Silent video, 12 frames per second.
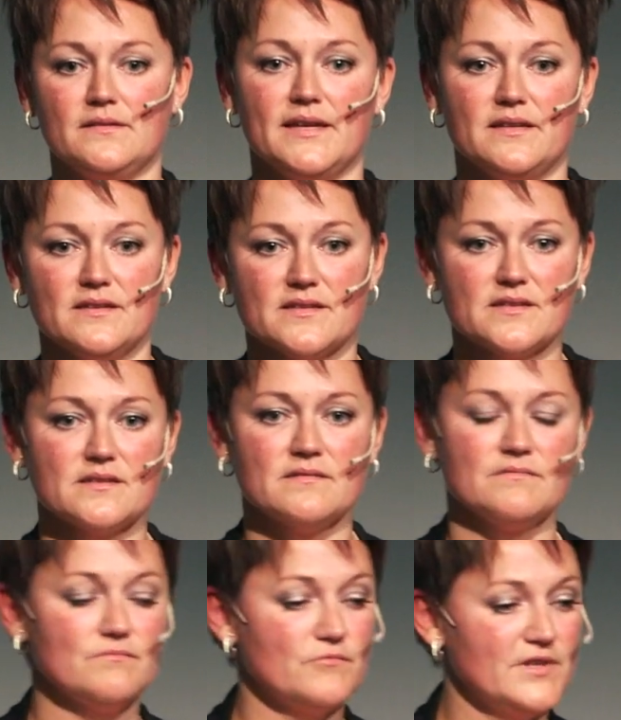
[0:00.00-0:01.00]
that
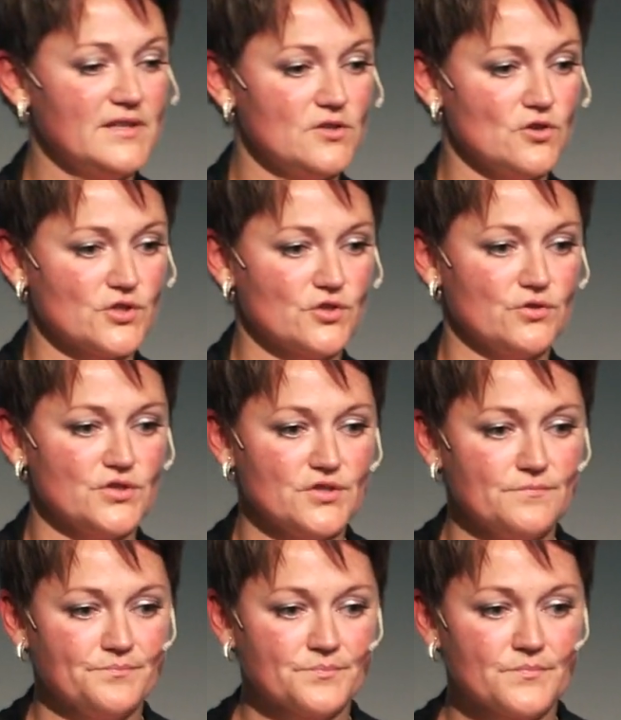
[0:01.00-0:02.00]
is really not good.
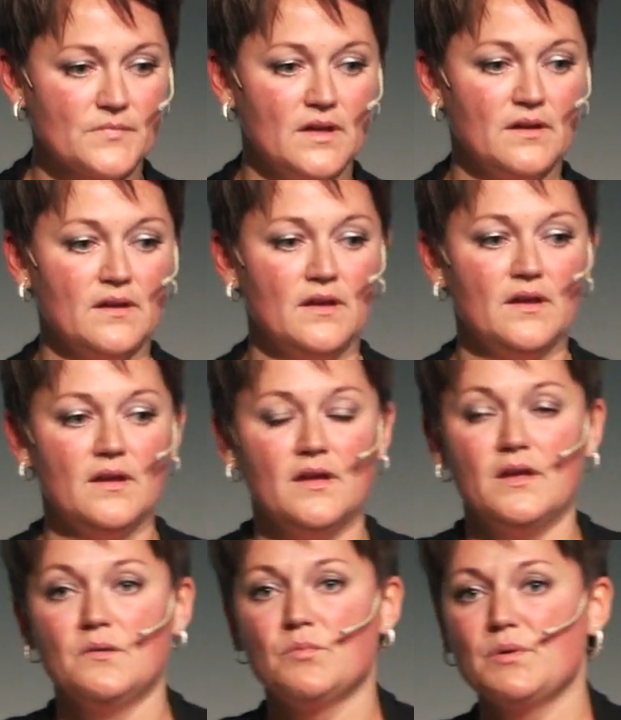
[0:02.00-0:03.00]

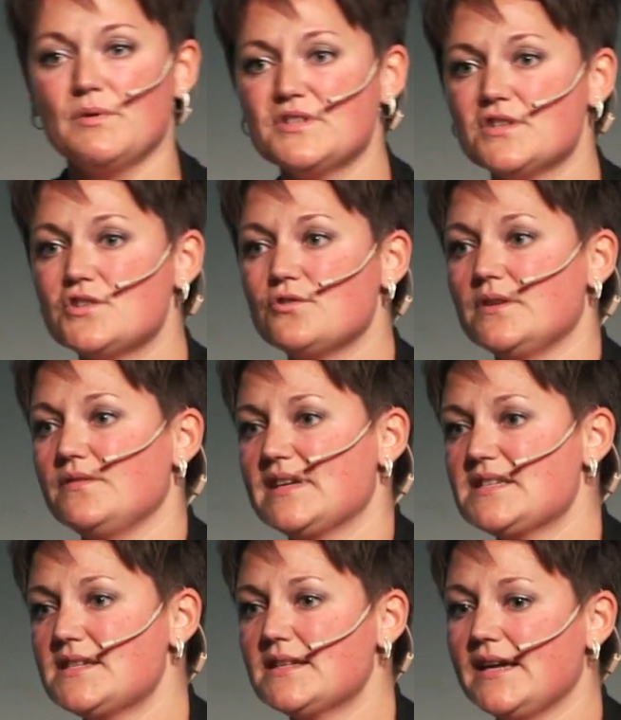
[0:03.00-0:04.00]
We wanted to
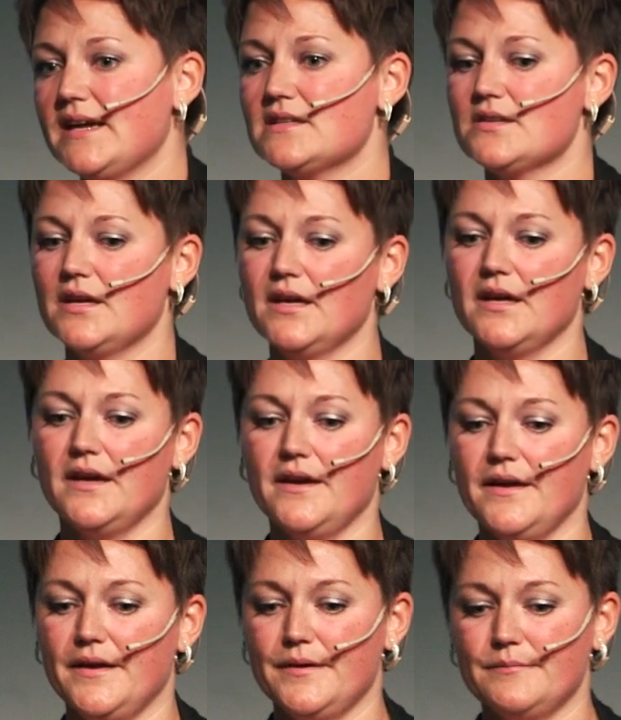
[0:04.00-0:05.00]
investigate
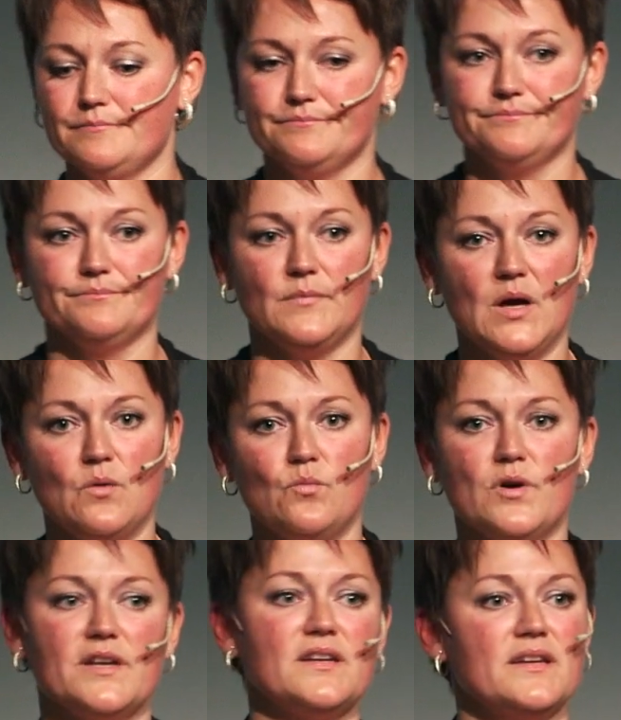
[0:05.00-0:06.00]

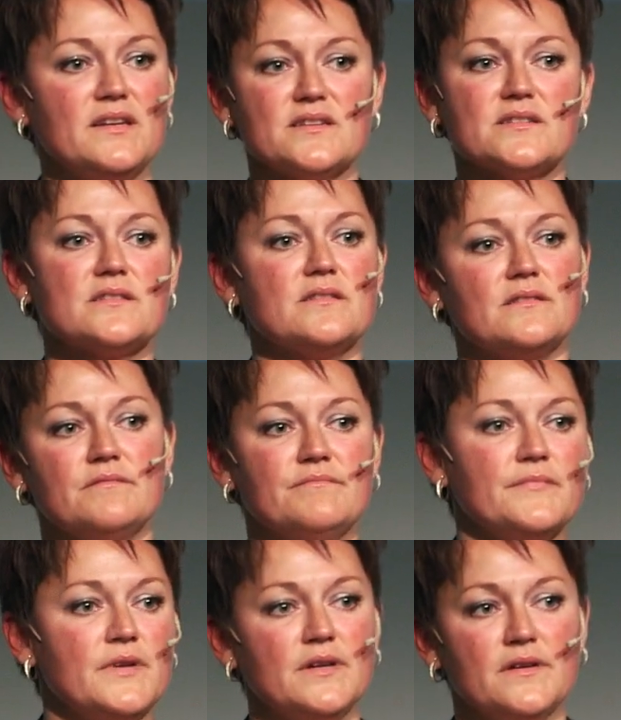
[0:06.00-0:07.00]
what is
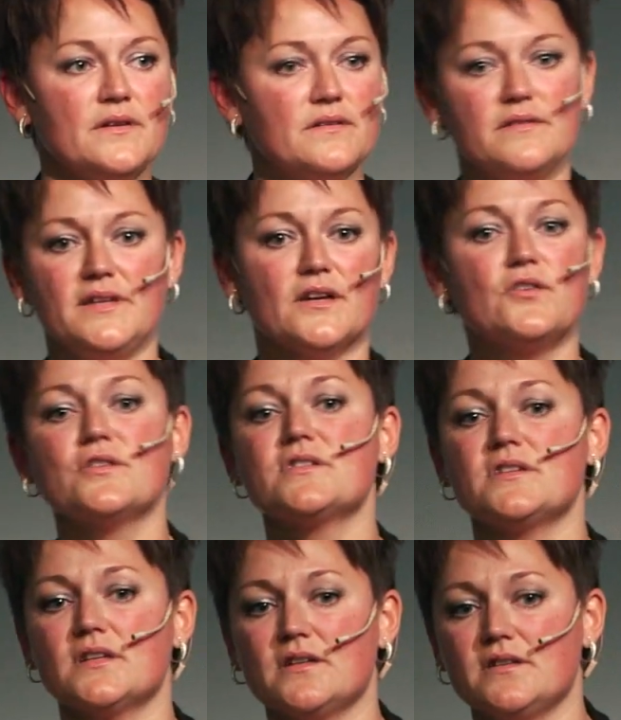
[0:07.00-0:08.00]
the
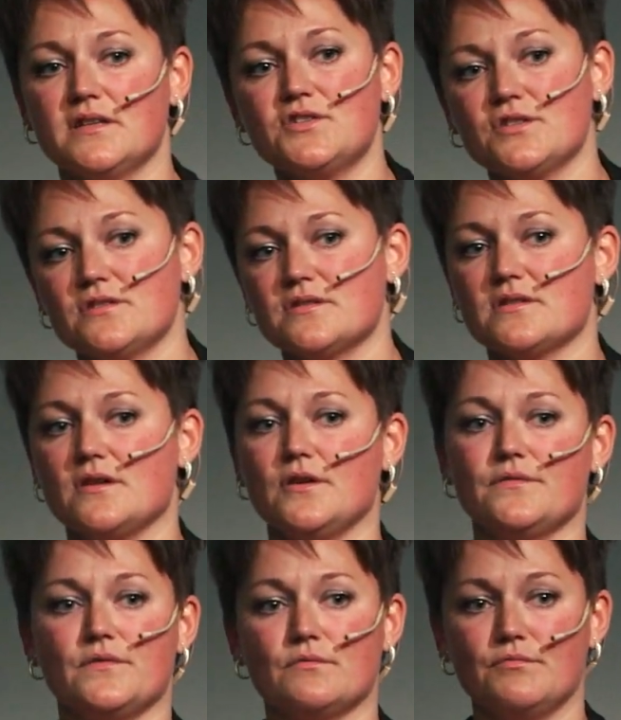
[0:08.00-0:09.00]
acoustic conditions
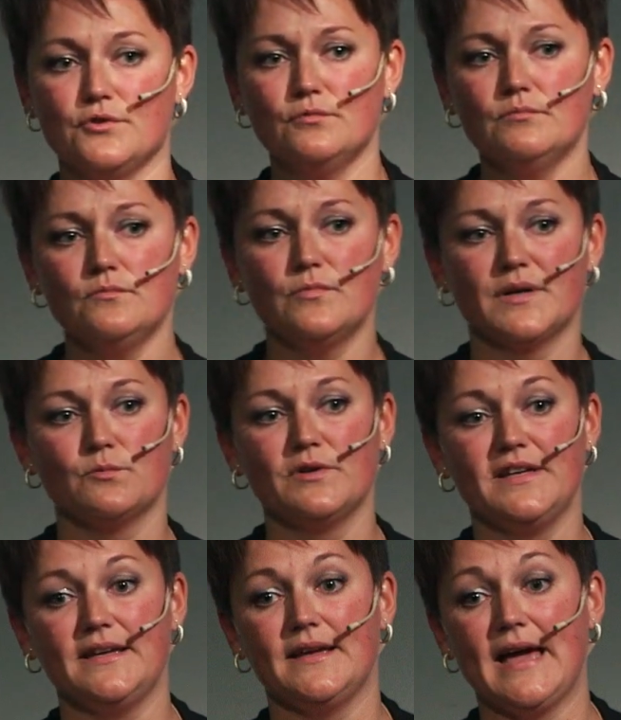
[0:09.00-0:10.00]
of the room when
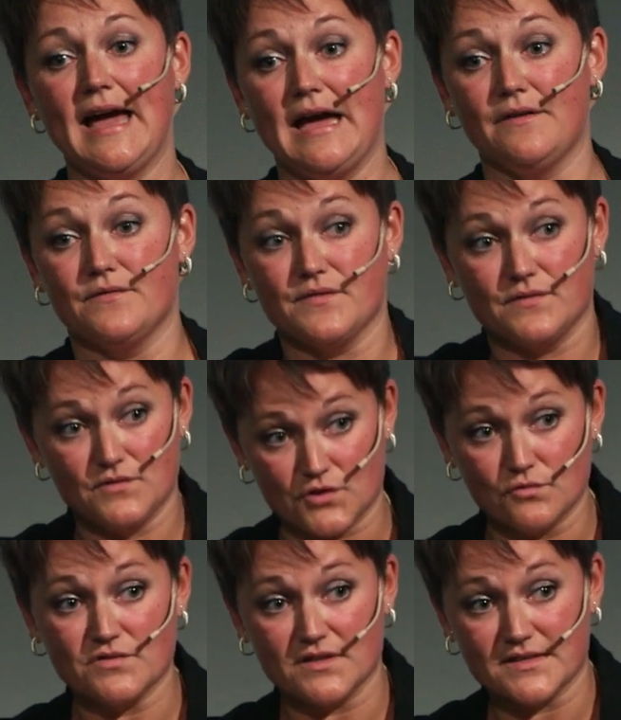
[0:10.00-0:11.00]
we have
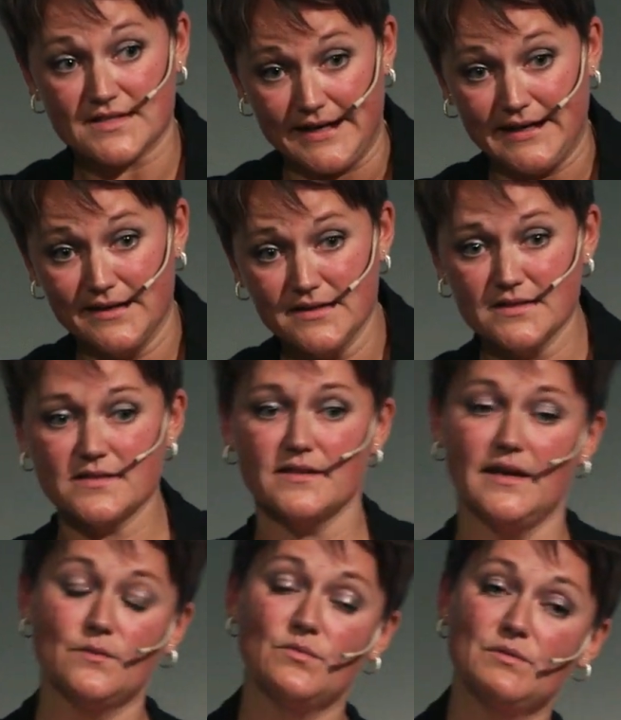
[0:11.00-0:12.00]
total
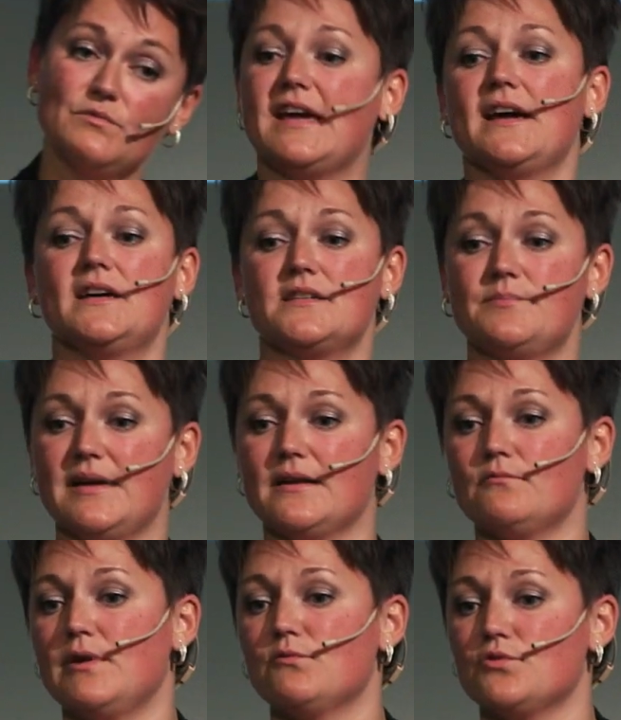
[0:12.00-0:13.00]
silence and when we add
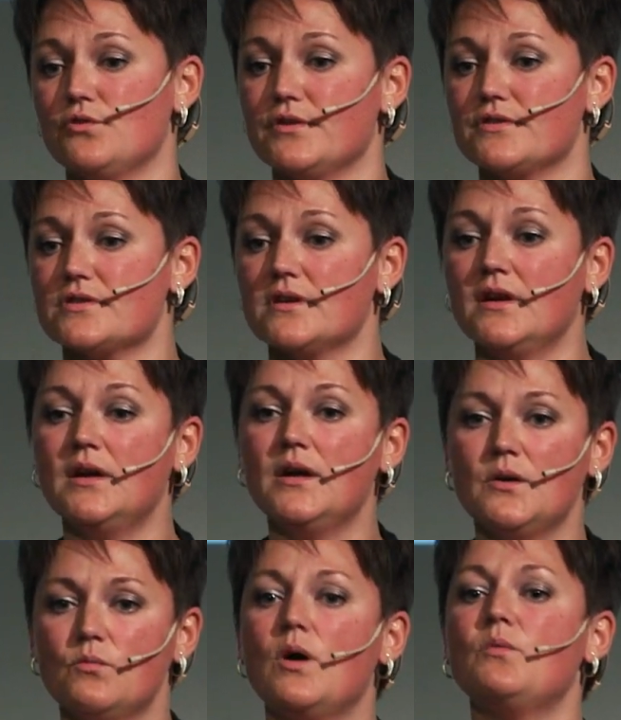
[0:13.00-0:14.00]
background noise.
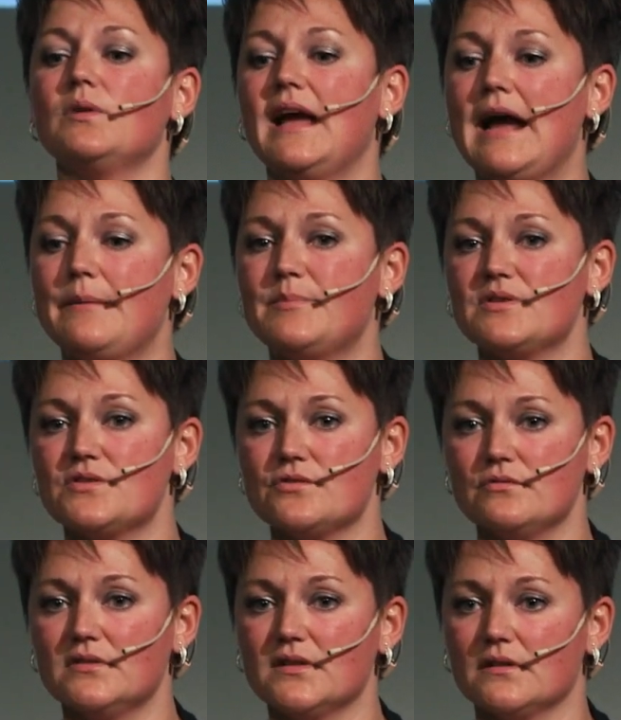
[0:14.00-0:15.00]
What will happen
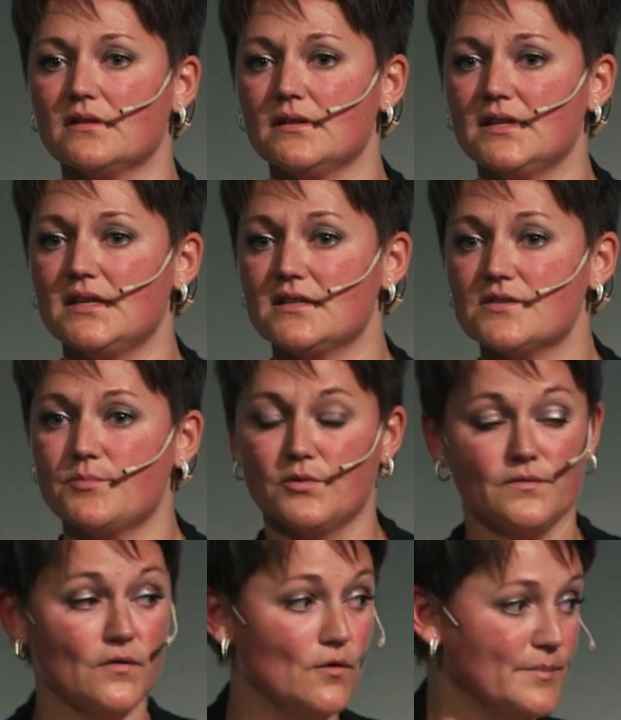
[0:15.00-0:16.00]
to the kids'
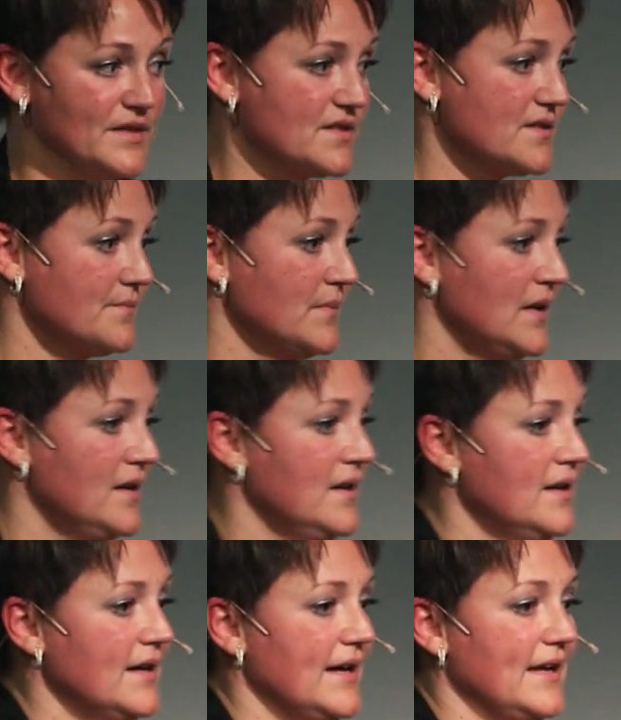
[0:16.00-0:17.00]
performance?
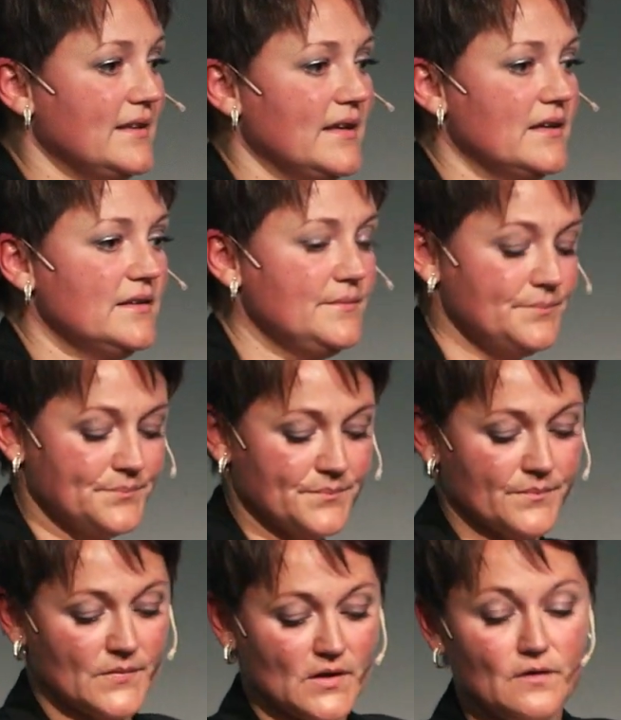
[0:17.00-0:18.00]
And then,
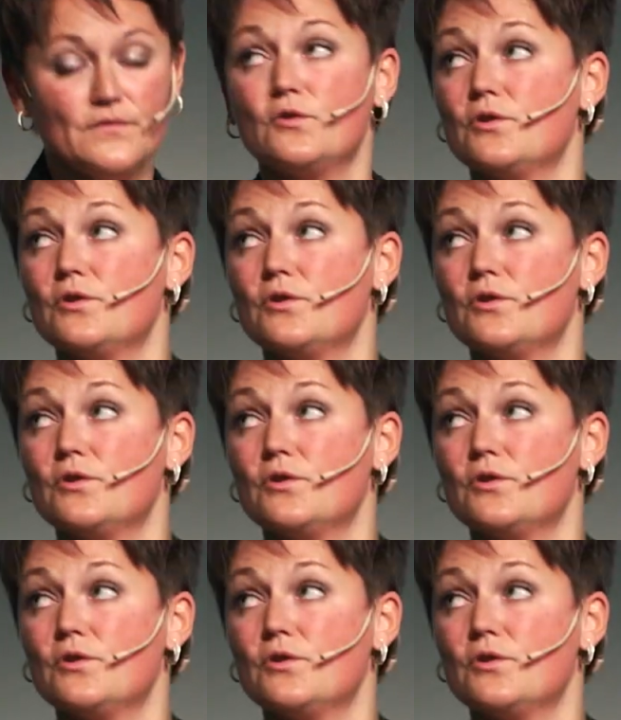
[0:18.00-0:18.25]
of